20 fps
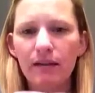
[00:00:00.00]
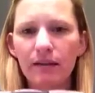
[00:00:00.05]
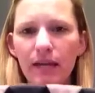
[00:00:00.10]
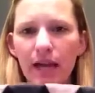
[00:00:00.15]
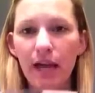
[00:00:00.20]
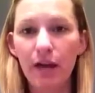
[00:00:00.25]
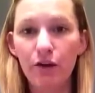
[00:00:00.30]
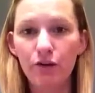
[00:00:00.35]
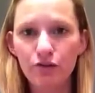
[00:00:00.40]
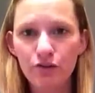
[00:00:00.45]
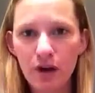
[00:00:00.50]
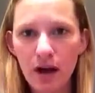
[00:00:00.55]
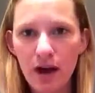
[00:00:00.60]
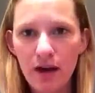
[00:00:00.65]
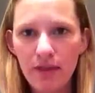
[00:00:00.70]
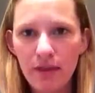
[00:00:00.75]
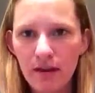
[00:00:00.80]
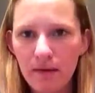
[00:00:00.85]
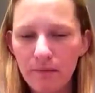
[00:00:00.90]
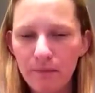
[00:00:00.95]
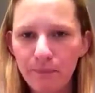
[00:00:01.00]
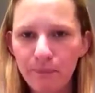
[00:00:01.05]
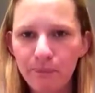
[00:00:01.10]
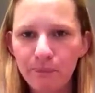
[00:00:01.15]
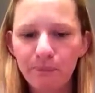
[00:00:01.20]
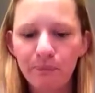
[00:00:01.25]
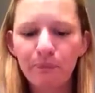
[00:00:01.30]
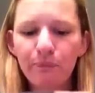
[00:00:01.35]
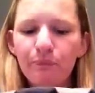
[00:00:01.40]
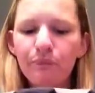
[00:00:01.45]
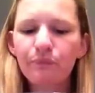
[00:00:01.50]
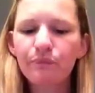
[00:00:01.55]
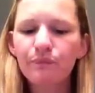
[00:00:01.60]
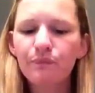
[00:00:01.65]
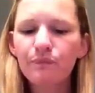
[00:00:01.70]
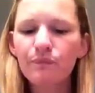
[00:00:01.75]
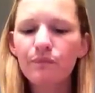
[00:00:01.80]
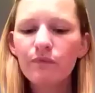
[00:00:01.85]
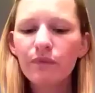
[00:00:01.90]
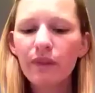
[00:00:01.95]
air dry them.
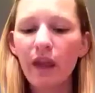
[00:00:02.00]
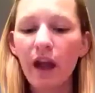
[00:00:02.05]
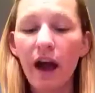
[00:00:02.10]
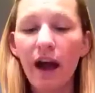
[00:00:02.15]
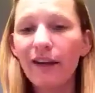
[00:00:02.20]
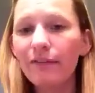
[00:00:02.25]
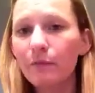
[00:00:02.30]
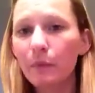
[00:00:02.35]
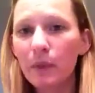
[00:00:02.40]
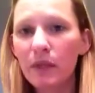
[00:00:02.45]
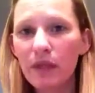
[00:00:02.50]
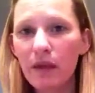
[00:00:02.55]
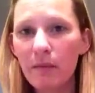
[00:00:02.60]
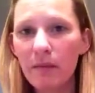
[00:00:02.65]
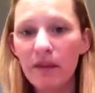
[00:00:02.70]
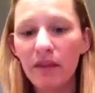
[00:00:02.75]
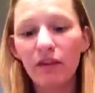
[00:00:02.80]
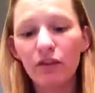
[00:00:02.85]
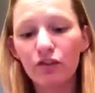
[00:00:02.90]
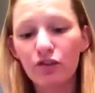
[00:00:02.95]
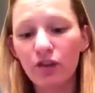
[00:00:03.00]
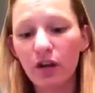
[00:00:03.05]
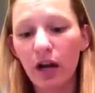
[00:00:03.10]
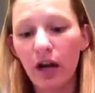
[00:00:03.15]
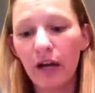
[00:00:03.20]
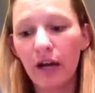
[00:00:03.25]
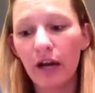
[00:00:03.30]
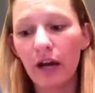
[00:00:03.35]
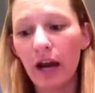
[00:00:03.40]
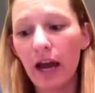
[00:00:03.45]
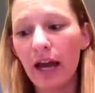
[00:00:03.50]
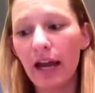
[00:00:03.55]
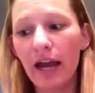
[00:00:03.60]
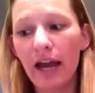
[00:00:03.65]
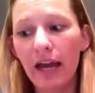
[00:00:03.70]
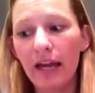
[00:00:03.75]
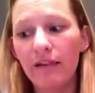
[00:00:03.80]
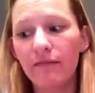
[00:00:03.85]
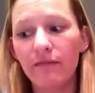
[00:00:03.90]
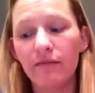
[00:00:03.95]
I've put them in the dryer
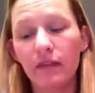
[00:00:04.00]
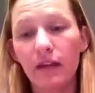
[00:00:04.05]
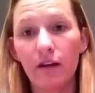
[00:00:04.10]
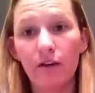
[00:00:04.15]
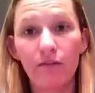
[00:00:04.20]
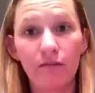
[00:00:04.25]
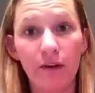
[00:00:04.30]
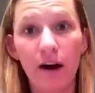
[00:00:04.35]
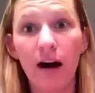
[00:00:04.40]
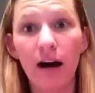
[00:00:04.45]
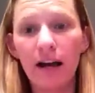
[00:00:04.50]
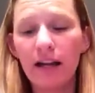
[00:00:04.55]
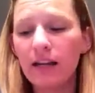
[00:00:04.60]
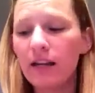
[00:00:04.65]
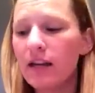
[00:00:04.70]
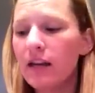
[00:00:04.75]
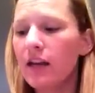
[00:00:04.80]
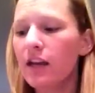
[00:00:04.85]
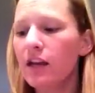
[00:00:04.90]
and they're fine.